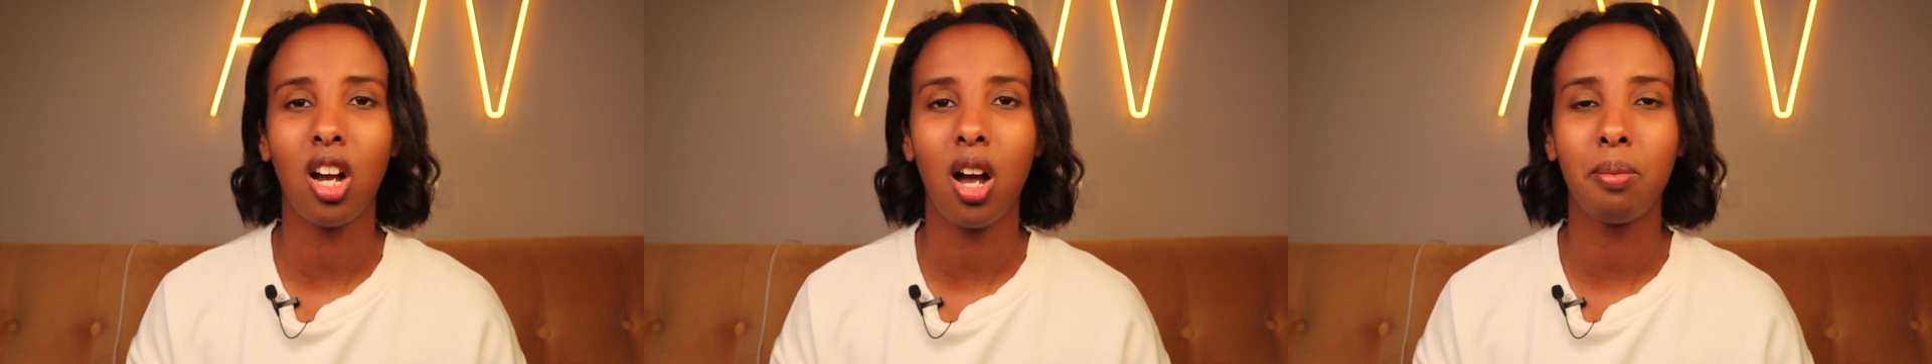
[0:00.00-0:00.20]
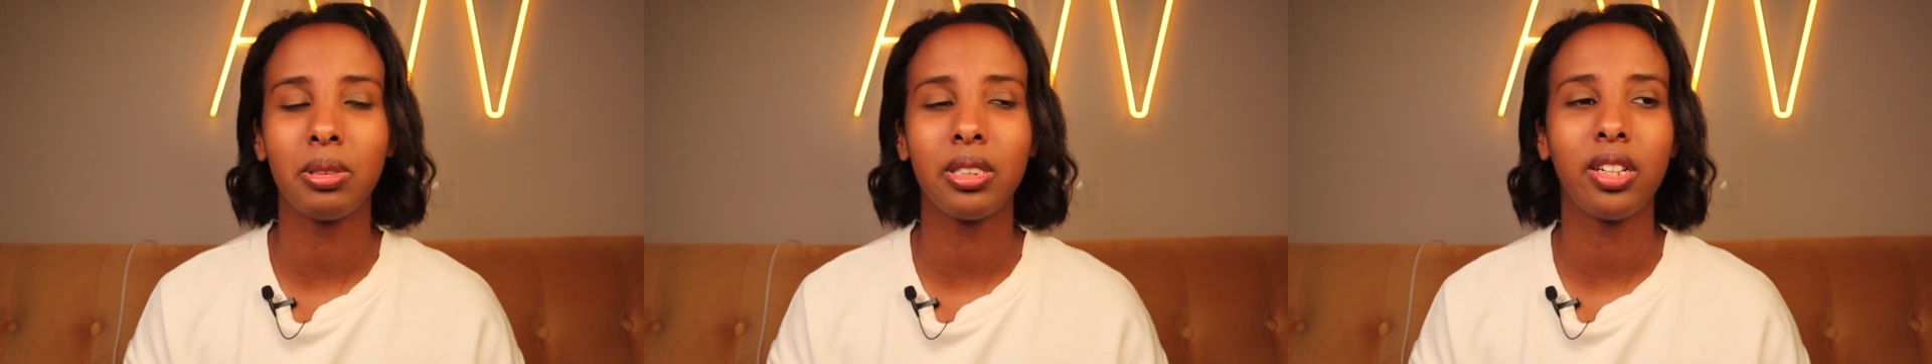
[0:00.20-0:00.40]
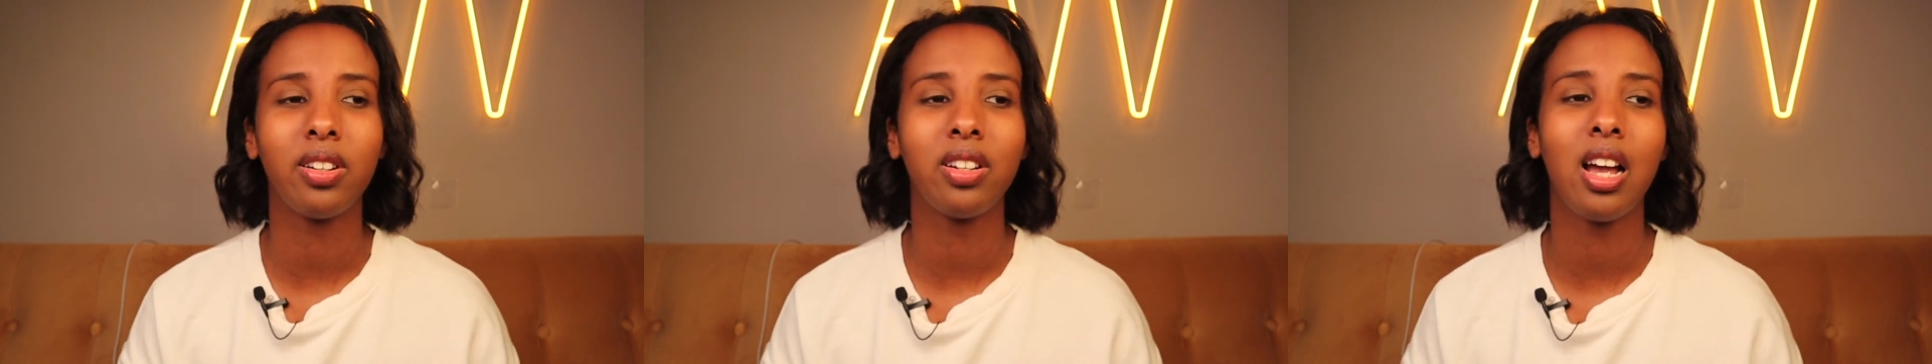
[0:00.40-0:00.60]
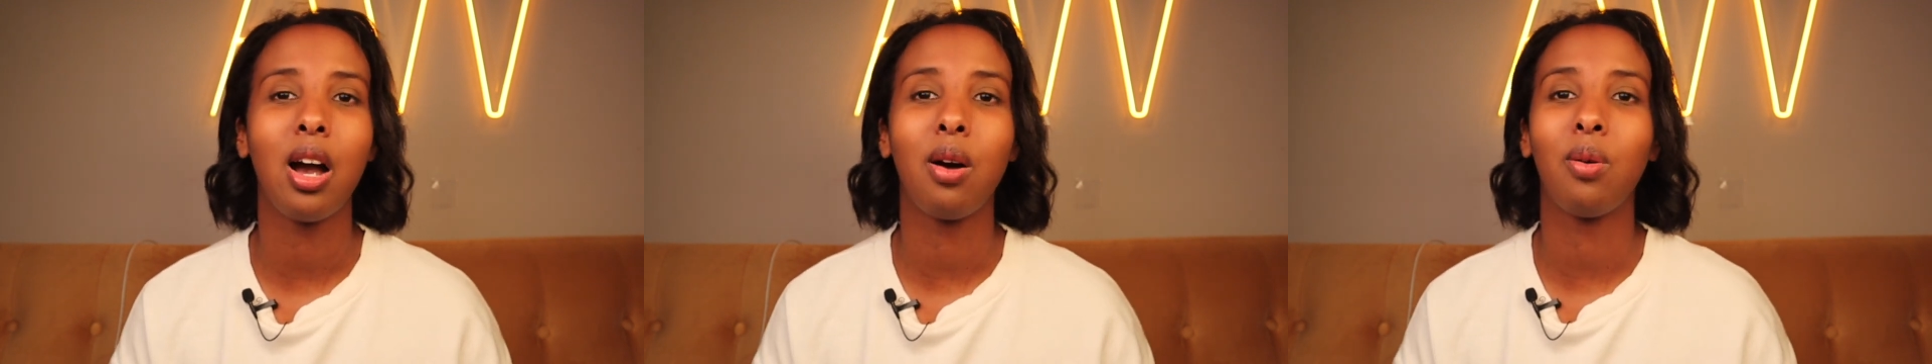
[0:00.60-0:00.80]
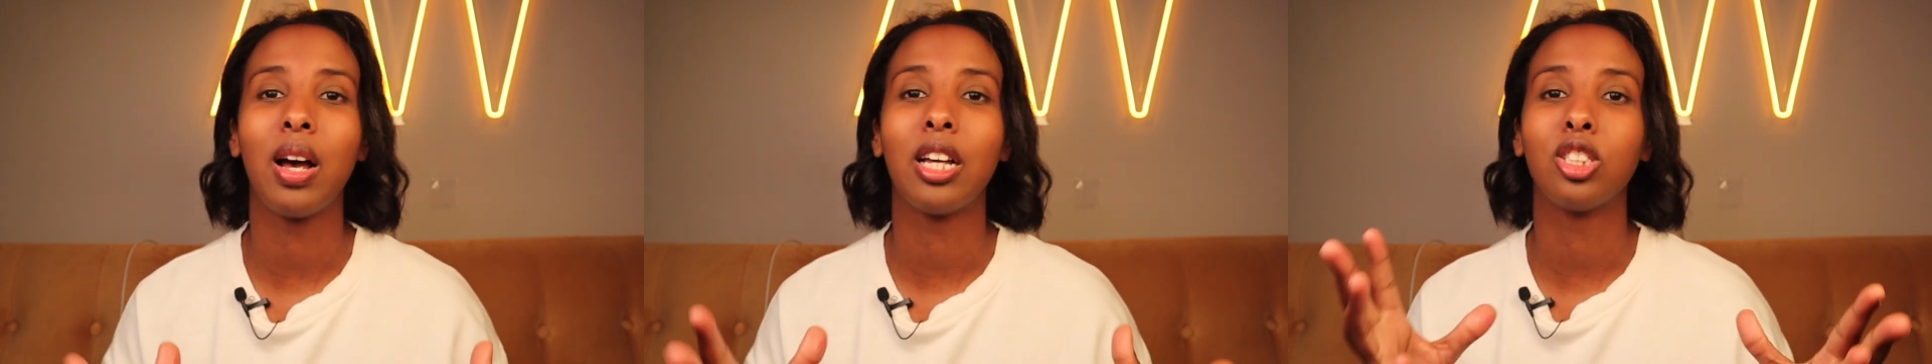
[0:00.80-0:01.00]
commentary
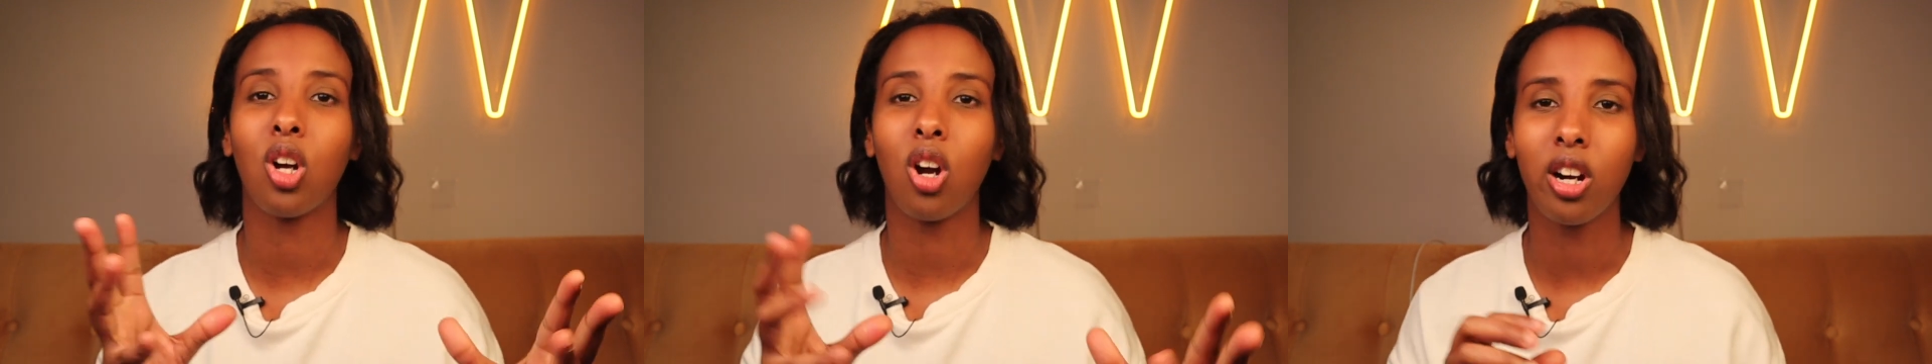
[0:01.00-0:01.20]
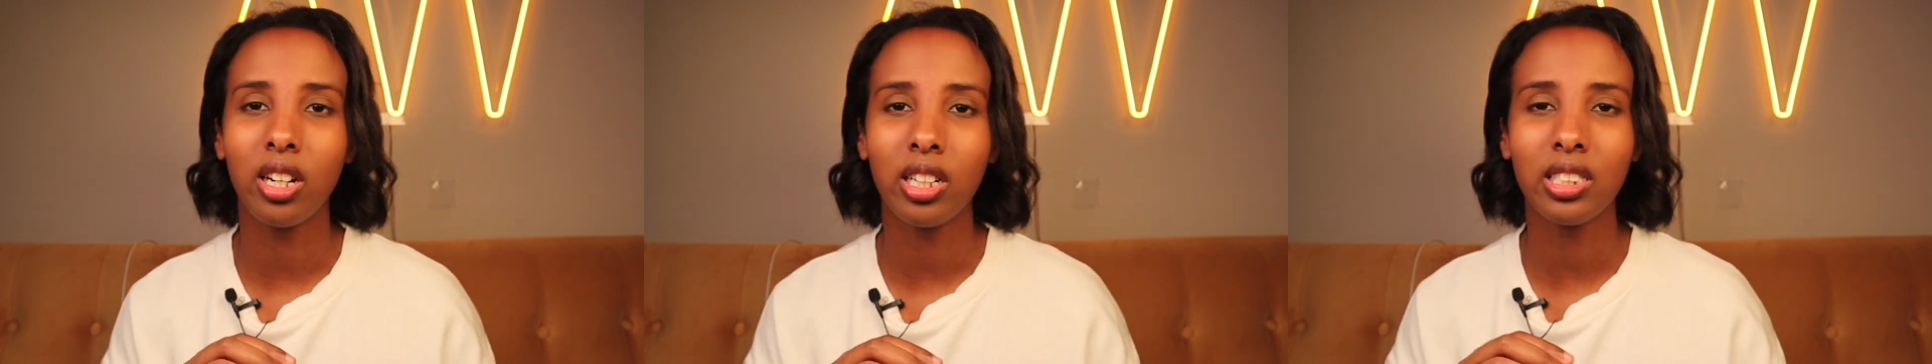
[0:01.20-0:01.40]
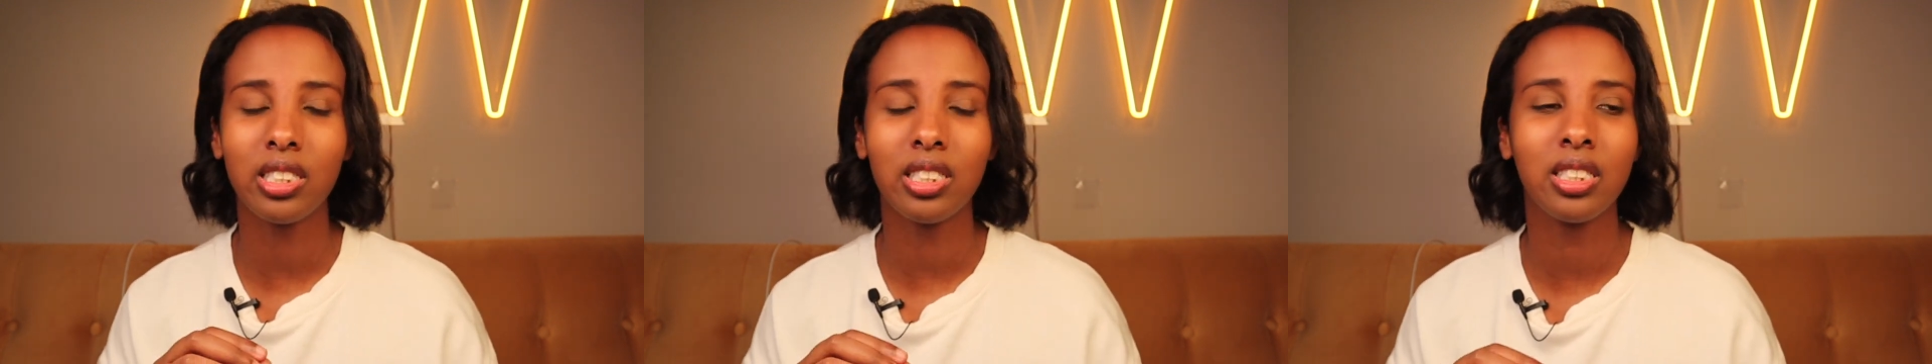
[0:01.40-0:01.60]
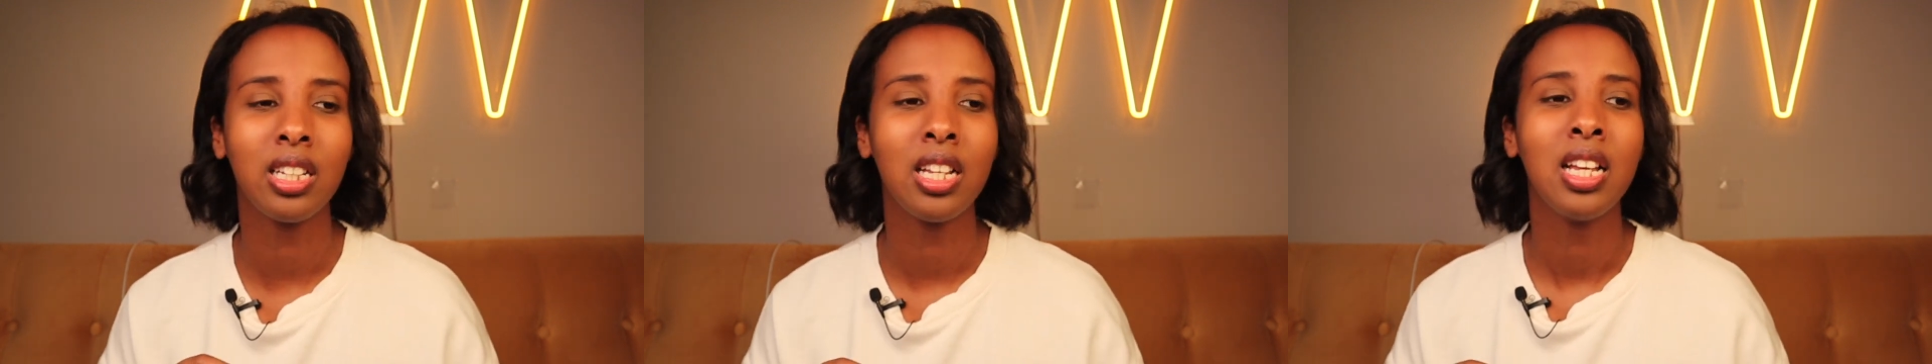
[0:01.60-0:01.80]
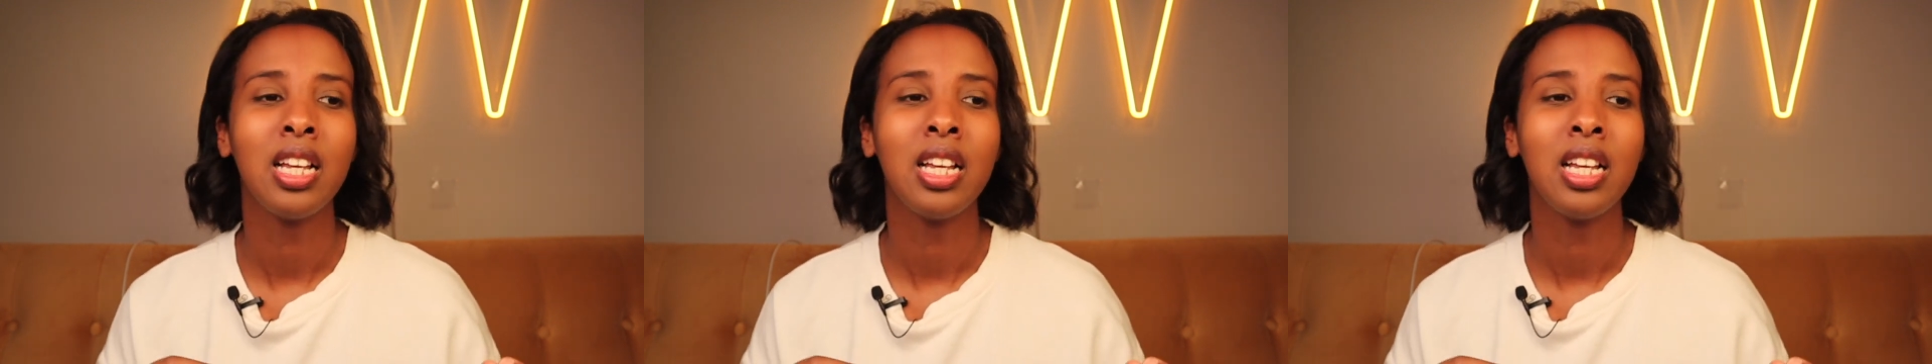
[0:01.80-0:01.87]
how as artists,